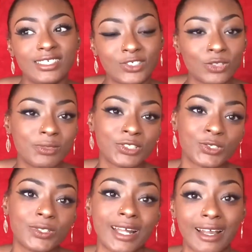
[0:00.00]
So much
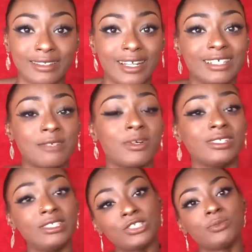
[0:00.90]
so that I had to get somebody
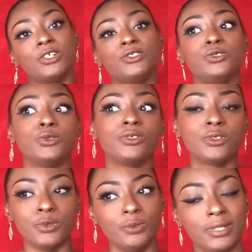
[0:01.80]
to teach me how to do
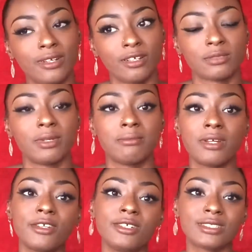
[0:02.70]
cuckoo, because my
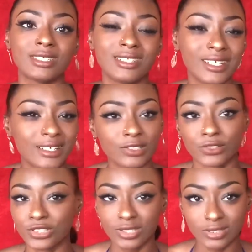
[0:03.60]
mother doesn't like it, so she